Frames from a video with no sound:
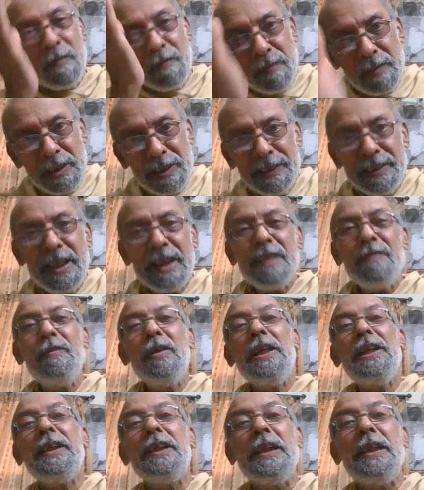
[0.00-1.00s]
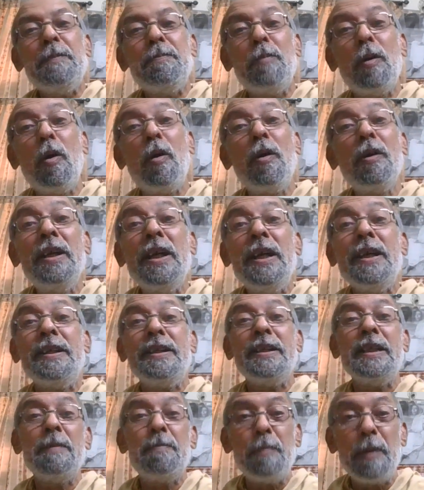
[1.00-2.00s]
will they will keep on
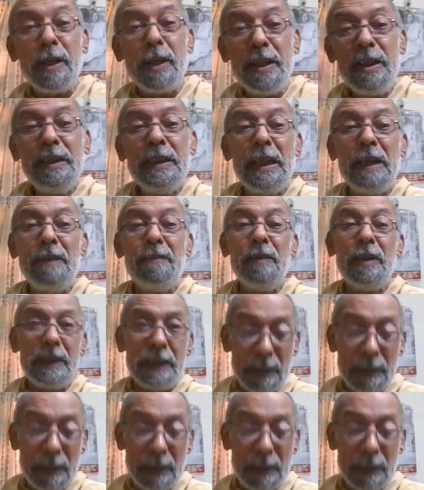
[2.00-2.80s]
tapering, they will